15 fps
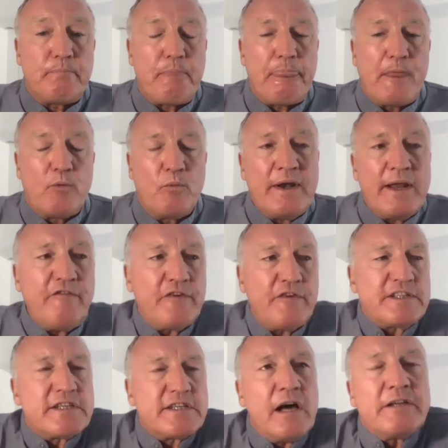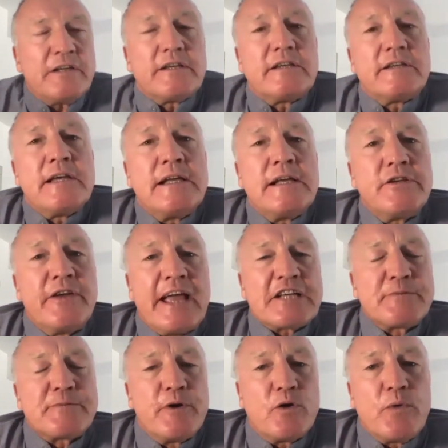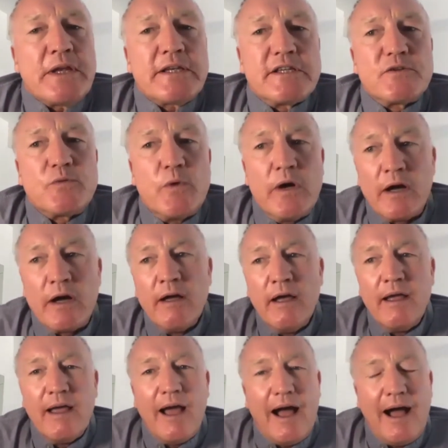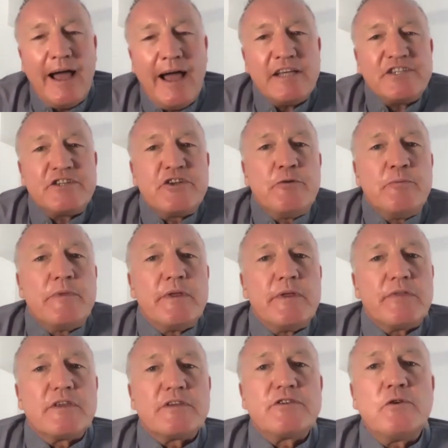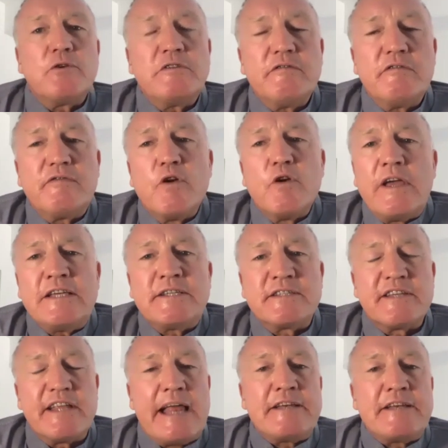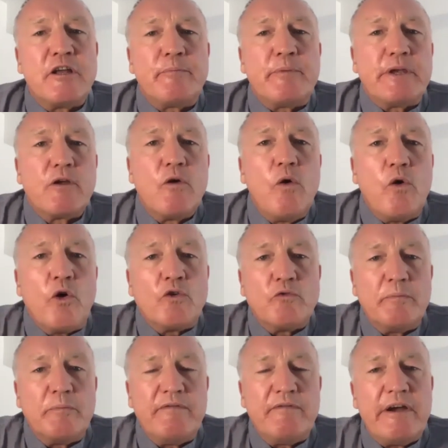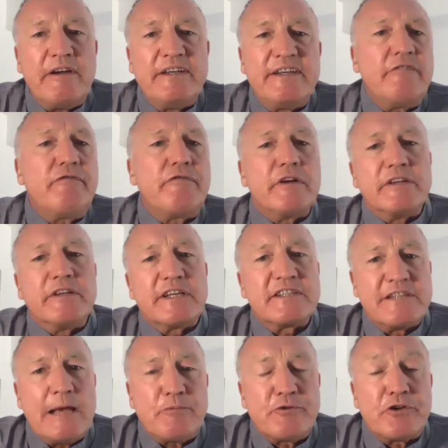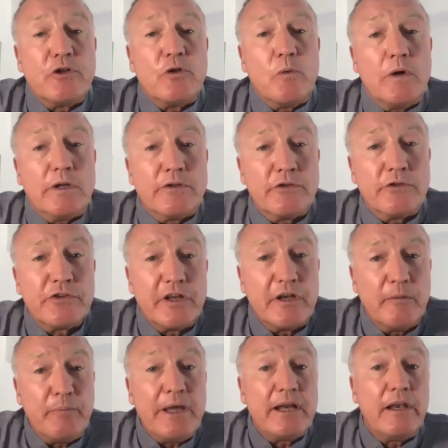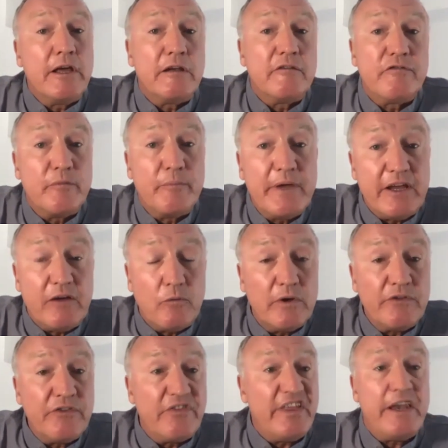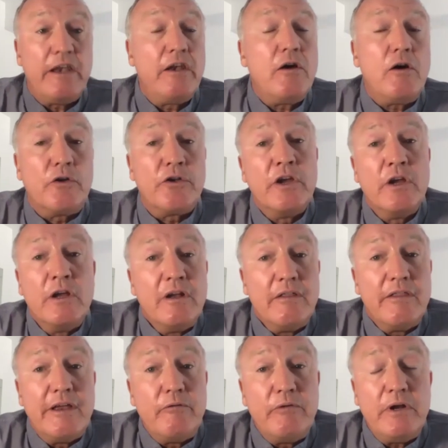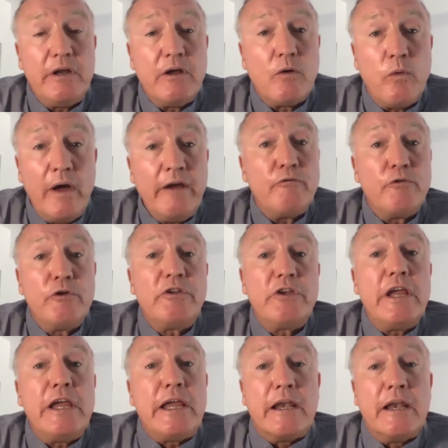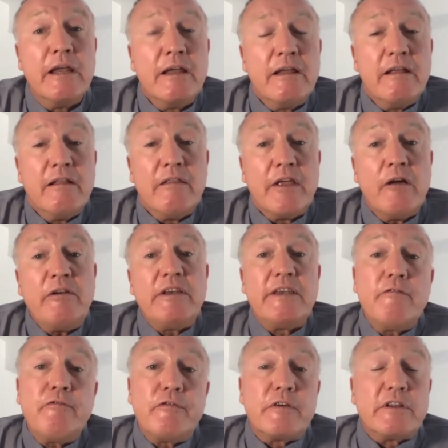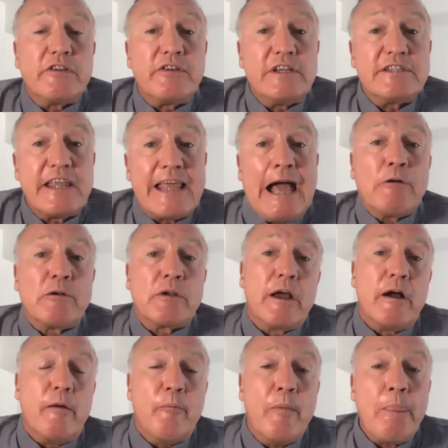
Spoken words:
When I first started doing expert witness work, I assumed that the sort of cases that ended up in court would be very different, exceptional ones. And a big learn for me was they're not. They're really quite routine. The only difference is the outcome.